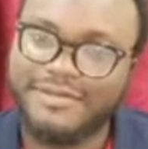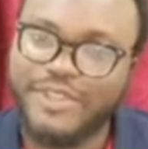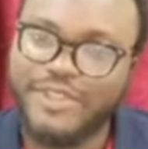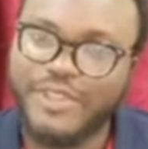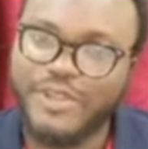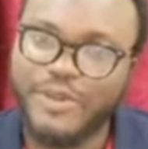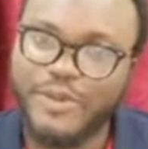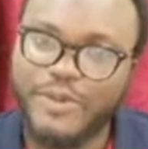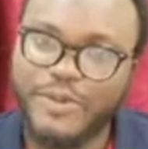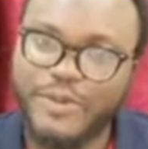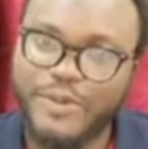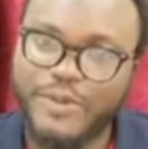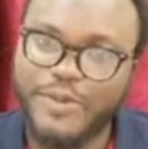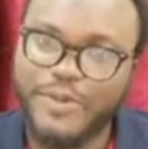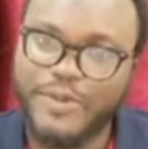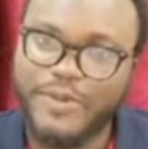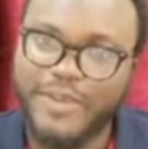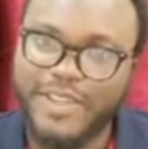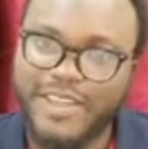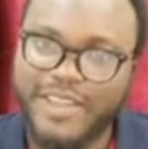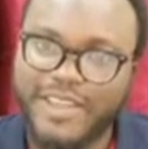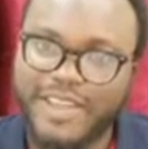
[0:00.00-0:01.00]
So,
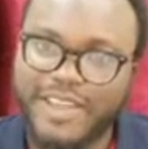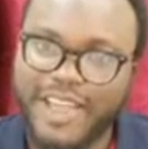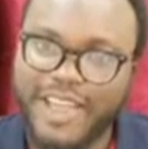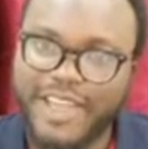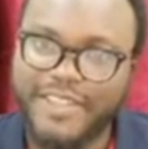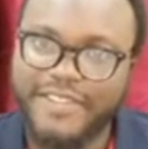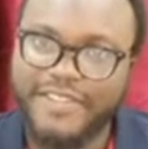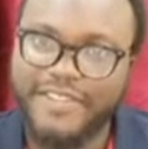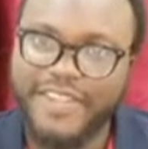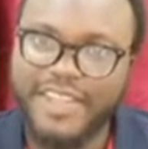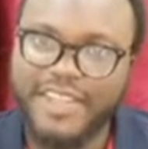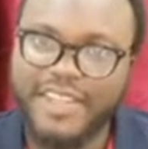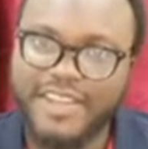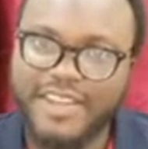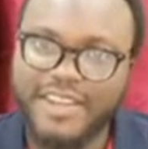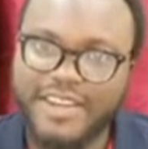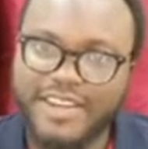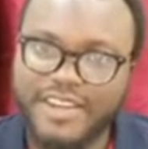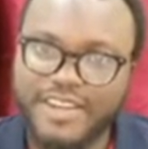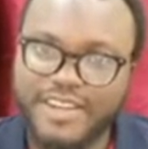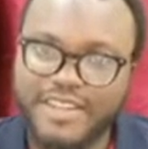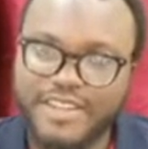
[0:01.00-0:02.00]
I think
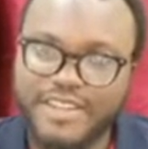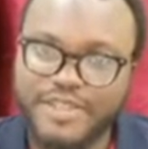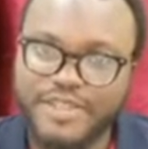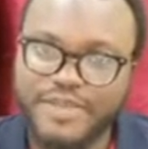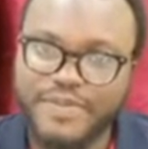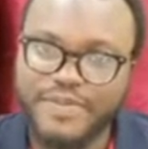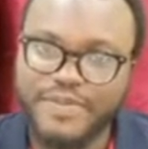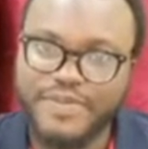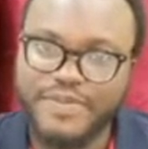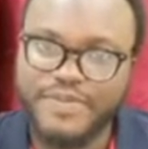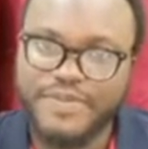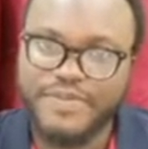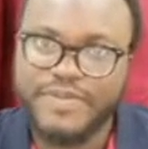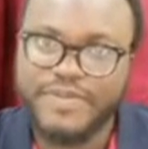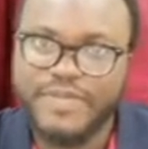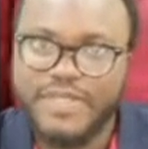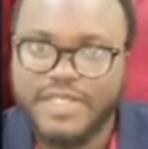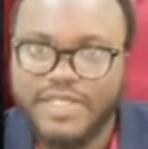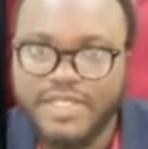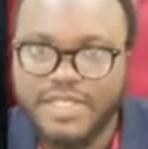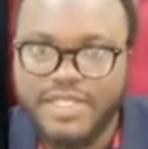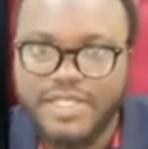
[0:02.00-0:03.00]
there
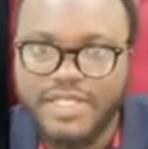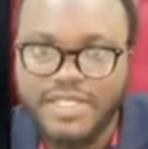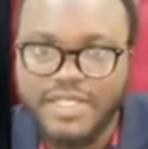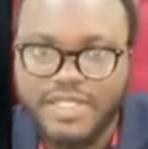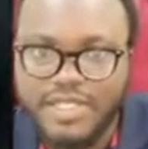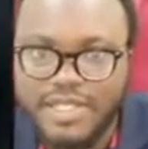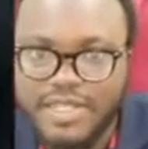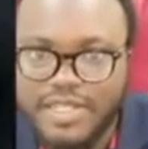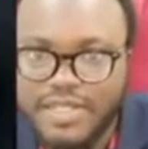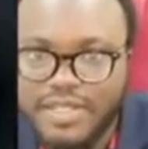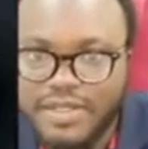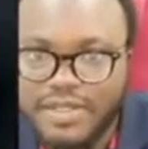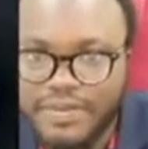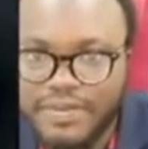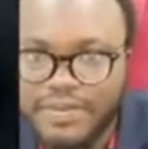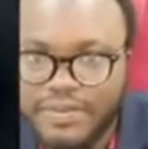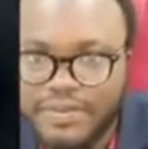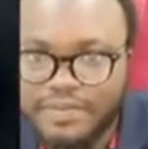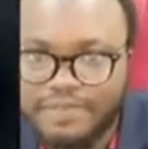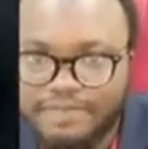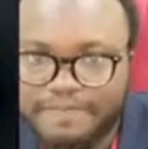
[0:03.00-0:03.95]
are